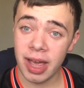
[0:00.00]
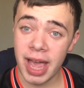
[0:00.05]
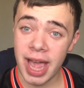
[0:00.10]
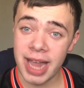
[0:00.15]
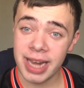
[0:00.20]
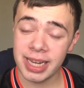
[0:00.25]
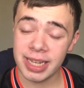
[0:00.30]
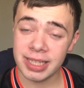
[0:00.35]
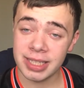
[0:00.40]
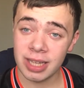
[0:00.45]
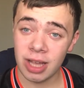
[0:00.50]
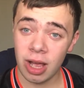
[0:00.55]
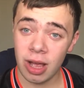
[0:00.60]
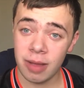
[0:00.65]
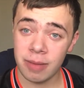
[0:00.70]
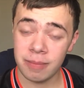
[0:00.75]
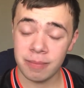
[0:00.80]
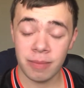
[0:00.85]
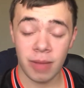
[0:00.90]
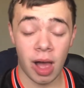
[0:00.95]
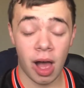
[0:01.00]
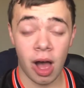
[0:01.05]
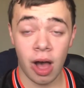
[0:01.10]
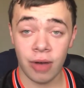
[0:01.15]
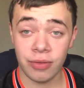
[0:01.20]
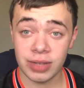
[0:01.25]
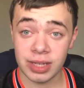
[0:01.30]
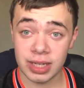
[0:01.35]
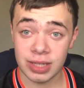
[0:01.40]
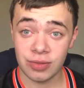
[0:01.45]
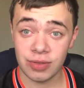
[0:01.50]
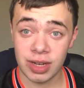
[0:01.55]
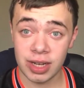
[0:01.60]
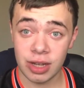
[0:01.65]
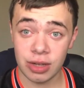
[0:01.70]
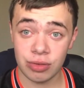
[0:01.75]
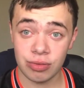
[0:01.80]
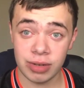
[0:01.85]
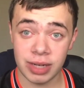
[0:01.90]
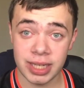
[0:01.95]
like any time after this
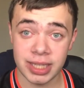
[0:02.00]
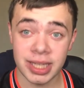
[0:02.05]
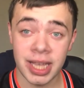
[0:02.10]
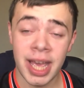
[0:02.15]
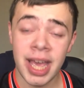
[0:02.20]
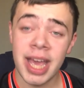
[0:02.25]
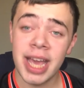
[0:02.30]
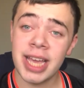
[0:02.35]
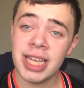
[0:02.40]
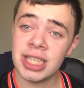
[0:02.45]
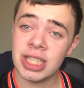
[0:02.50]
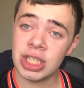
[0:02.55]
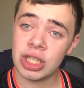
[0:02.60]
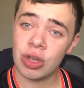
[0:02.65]
video is released is